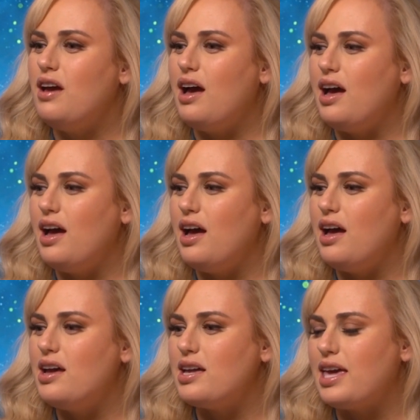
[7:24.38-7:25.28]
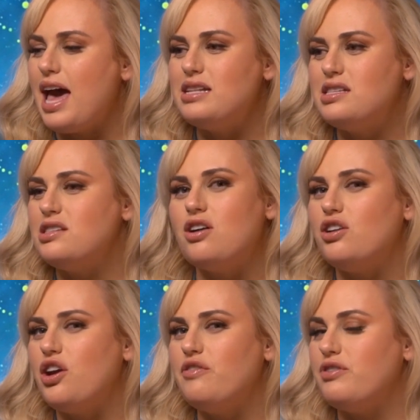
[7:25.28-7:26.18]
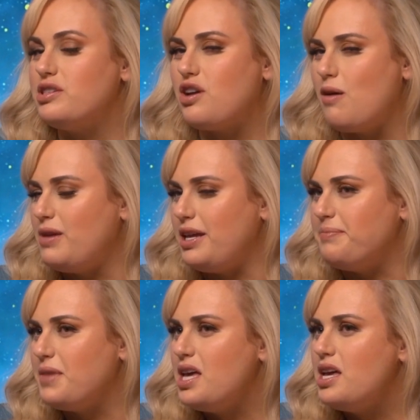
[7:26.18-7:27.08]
uh, Cats is not known for its comedy.